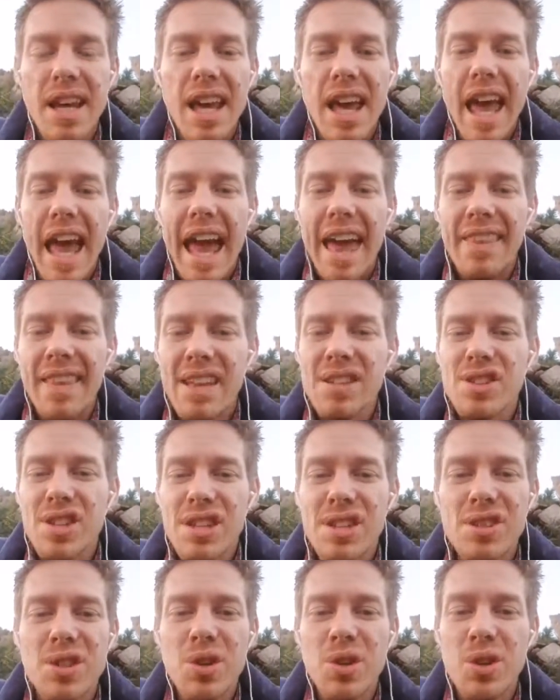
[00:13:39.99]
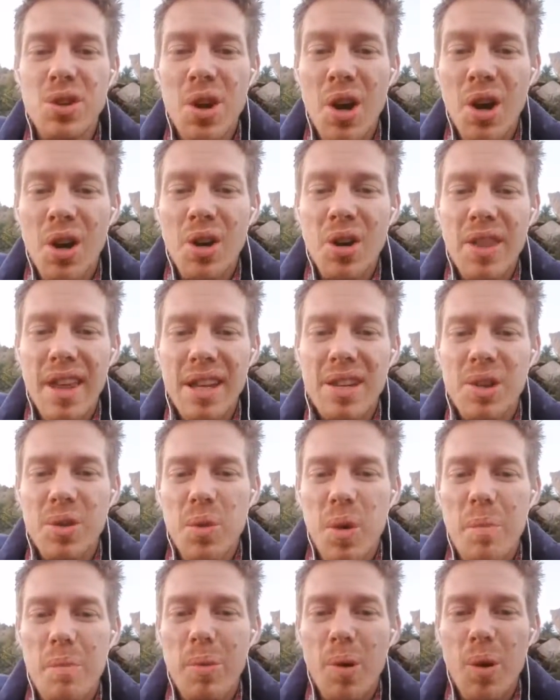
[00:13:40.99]
And then just to know that you
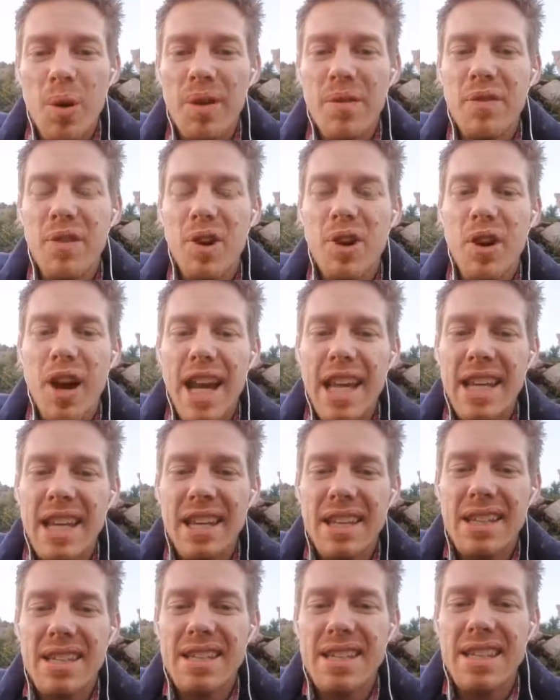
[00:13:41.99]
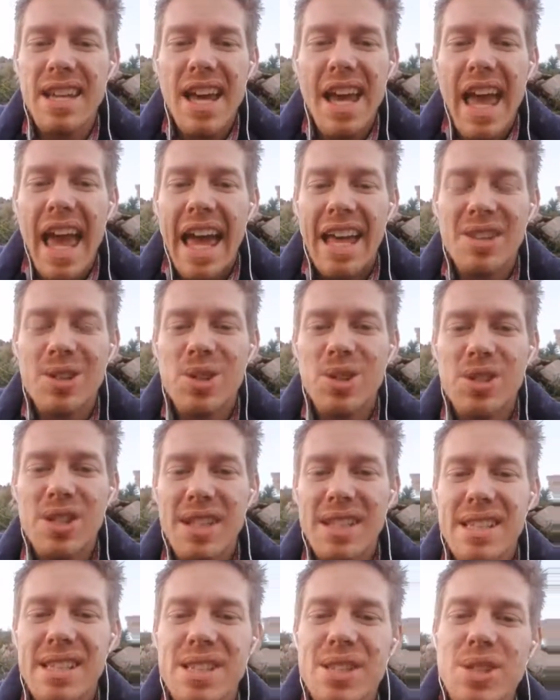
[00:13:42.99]
were born for greatness, and to
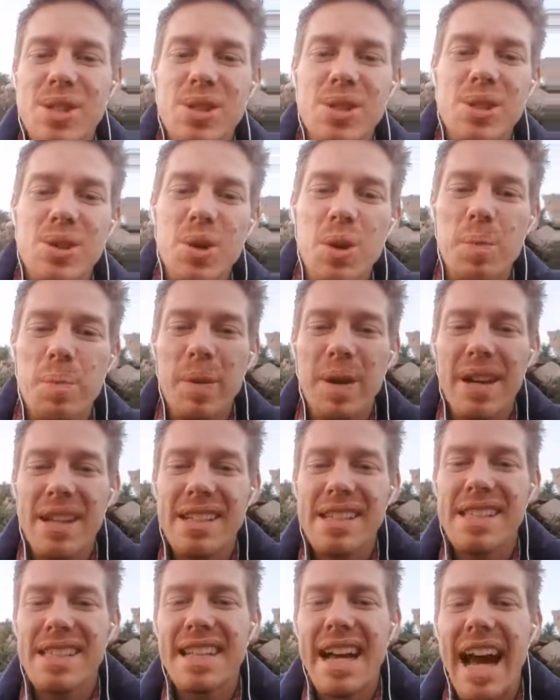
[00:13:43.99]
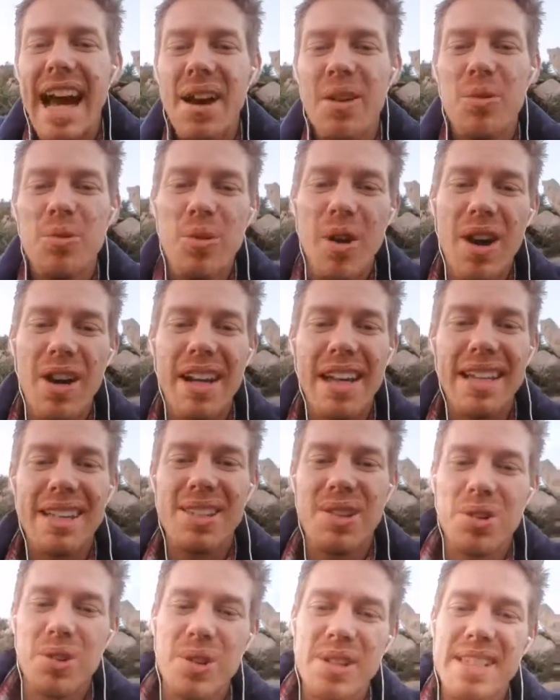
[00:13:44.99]
just super skyrocket
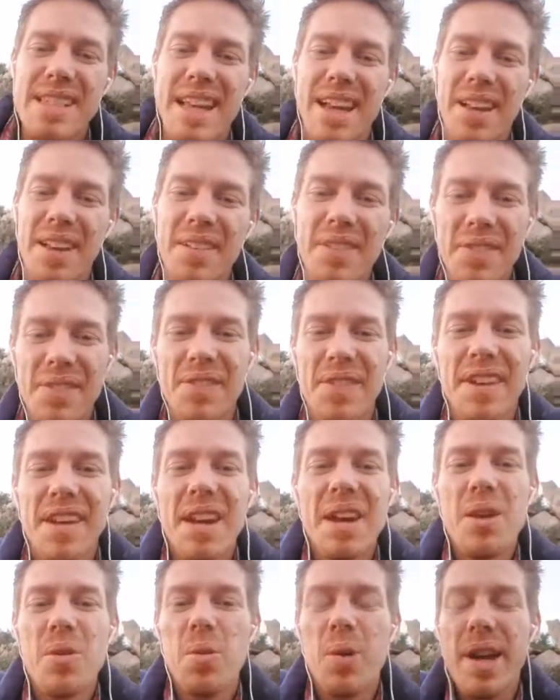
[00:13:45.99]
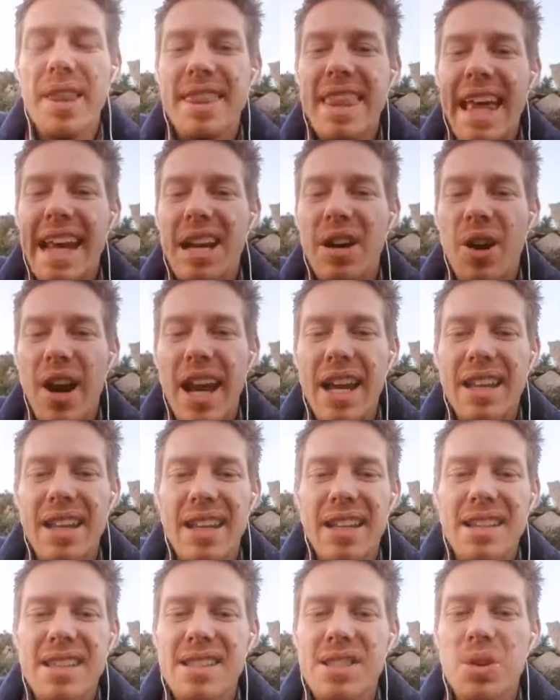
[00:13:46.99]
yourself with that
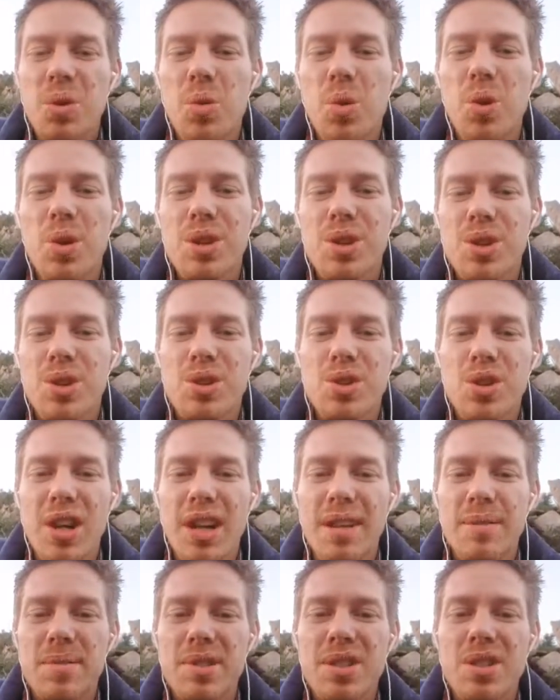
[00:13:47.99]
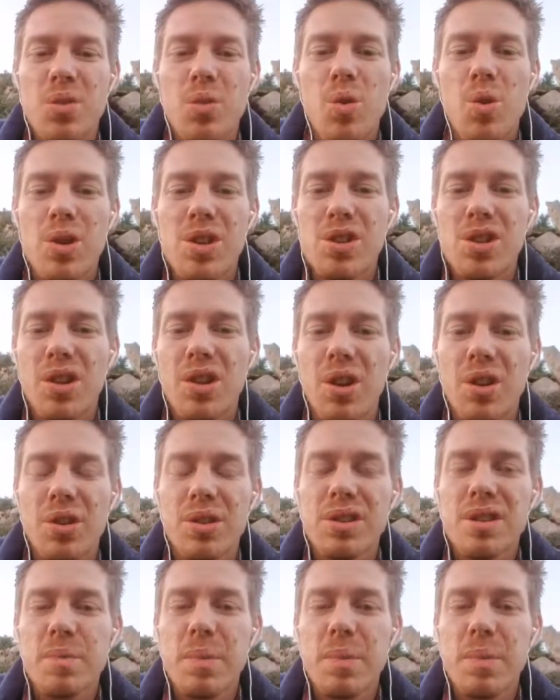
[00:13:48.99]
greatness towards your dreams, towards your goals.